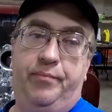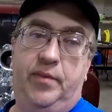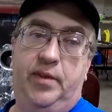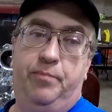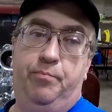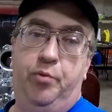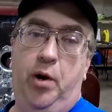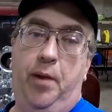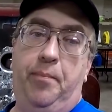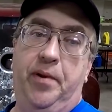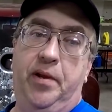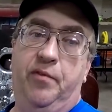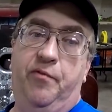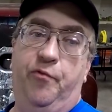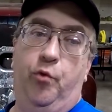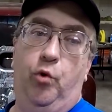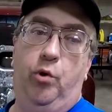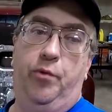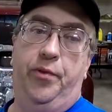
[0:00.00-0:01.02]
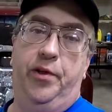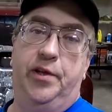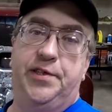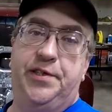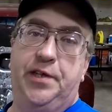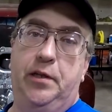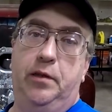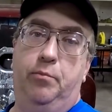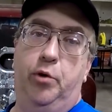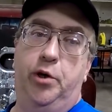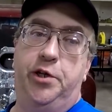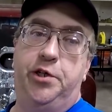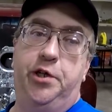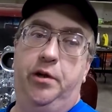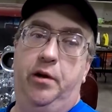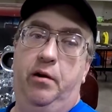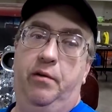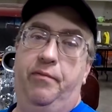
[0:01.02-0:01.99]
prepping for the
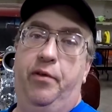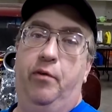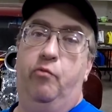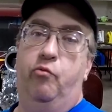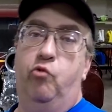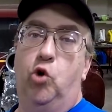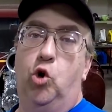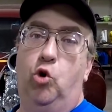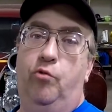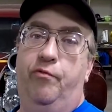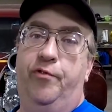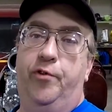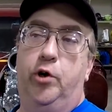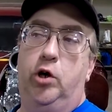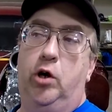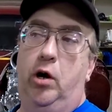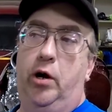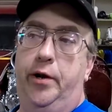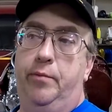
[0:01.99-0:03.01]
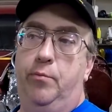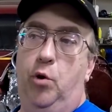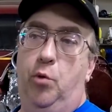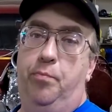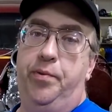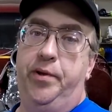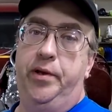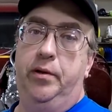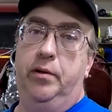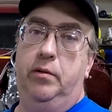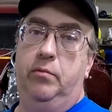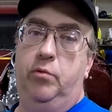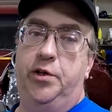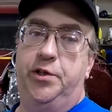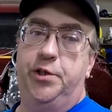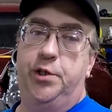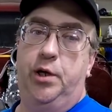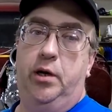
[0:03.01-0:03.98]
celebration of the Rover automobile,
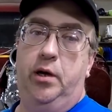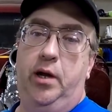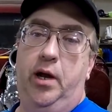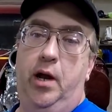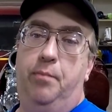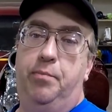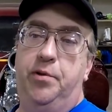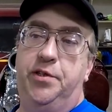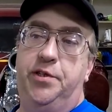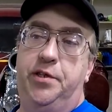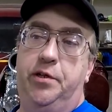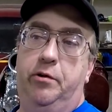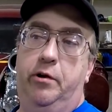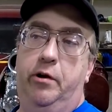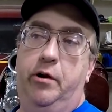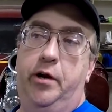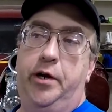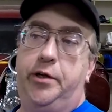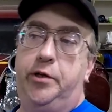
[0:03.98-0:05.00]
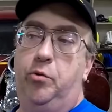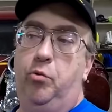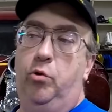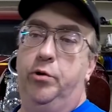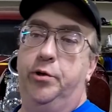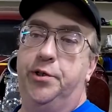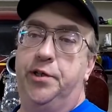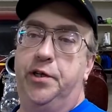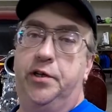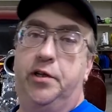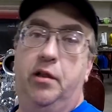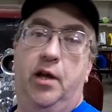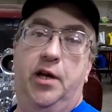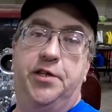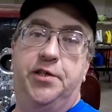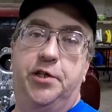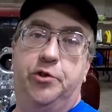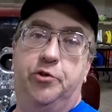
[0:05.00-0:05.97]
which happens here at our headquarters at
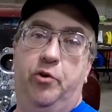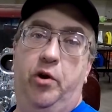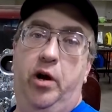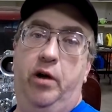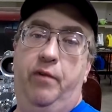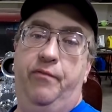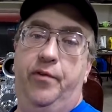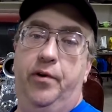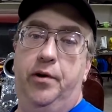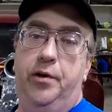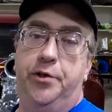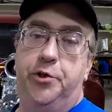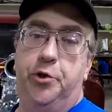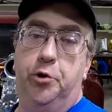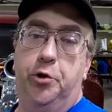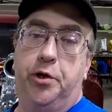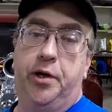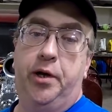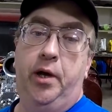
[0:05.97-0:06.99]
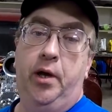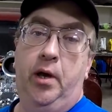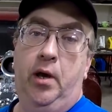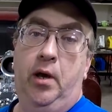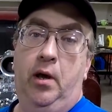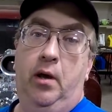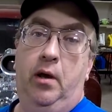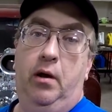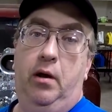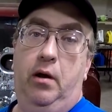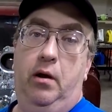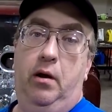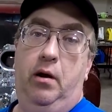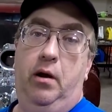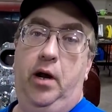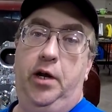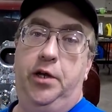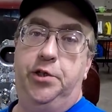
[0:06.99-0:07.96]
Classic Drive. Dirk,
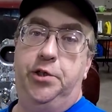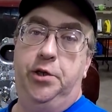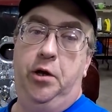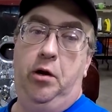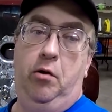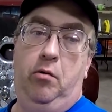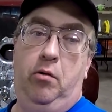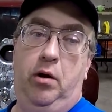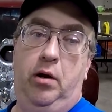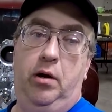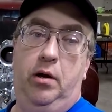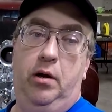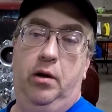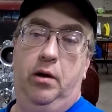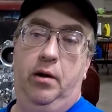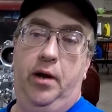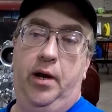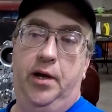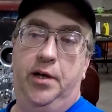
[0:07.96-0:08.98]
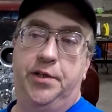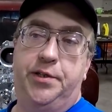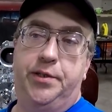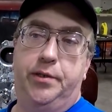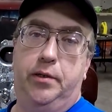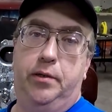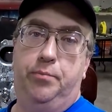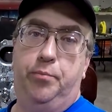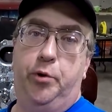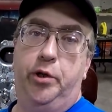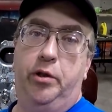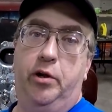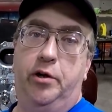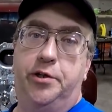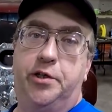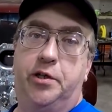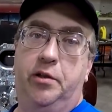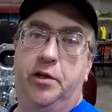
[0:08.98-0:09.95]
as you know, has a pretty
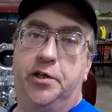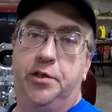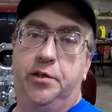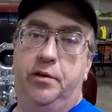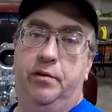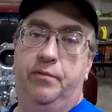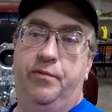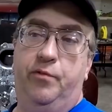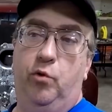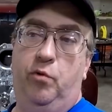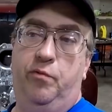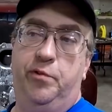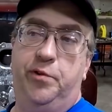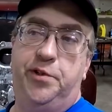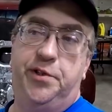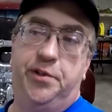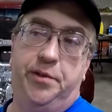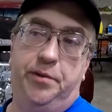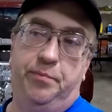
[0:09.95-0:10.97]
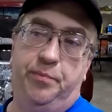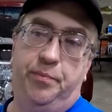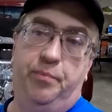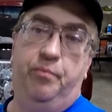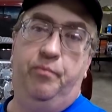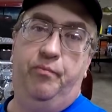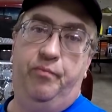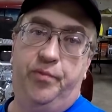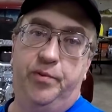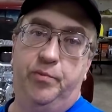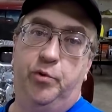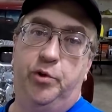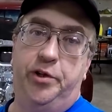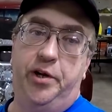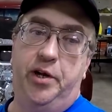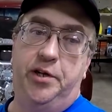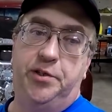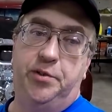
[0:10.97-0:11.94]
large collection of Rovers, some
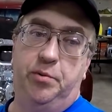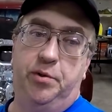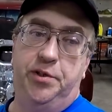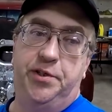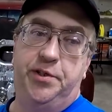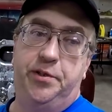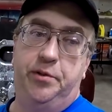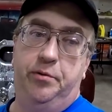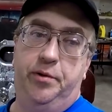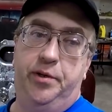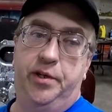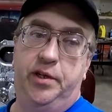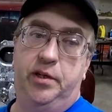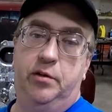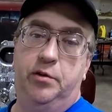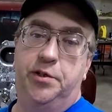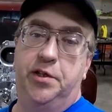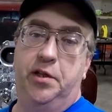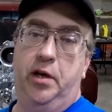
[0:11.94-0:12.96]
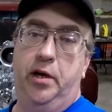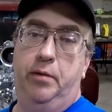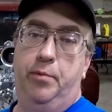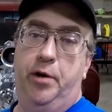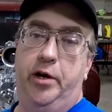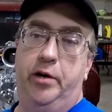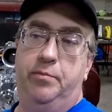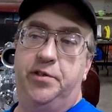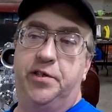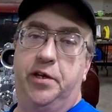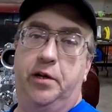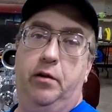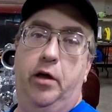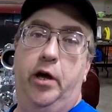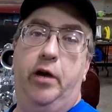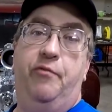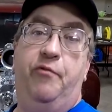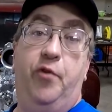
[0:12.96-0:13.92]
really nice ones too, and he knows a lot about them. He's got a
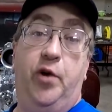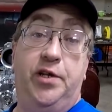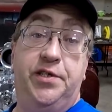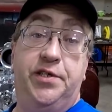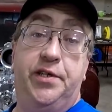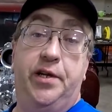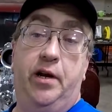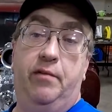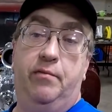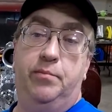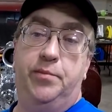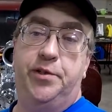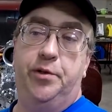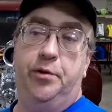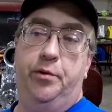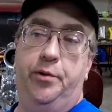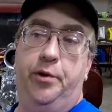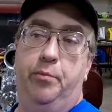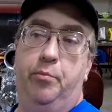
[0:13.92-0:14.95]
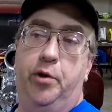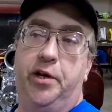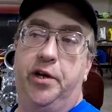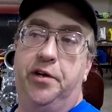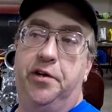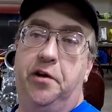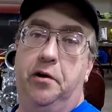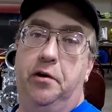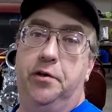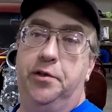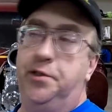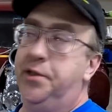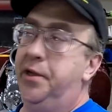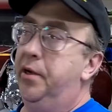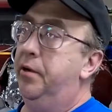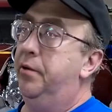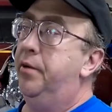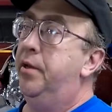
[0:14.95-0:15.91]
lot of friends that have them, so they're bringing cars
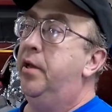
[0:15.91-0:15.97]
down,